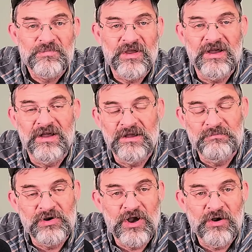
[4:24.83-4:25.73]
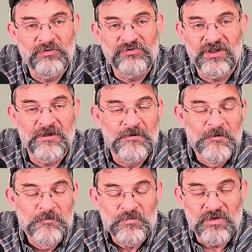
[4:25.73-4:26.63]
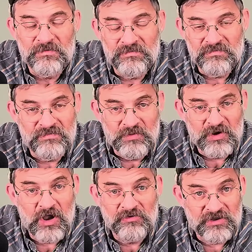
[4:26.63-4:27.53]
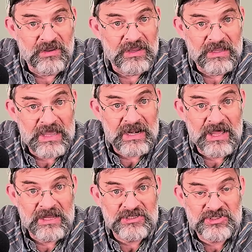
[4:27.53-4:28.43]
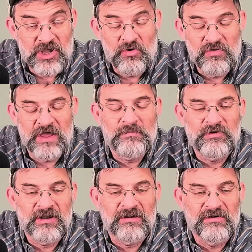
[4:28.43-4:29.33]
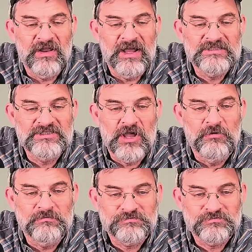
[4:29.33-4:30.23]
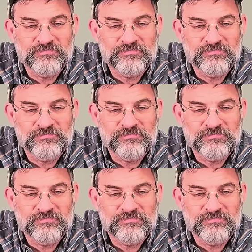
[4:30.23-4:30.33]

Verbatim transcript: because he got a lot of snow that particular night. So,